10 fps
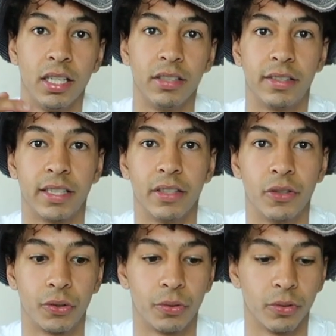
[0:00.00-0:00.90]
just get
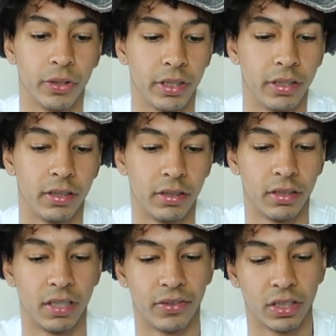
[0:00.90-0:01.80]
destroyed.
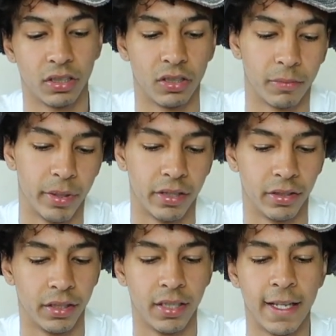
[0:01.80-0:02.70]
I think they look
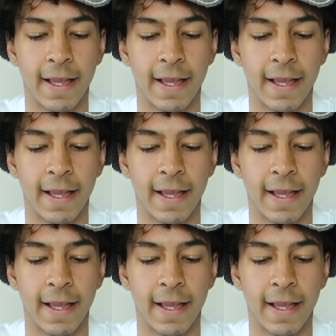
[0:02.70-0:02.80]
better.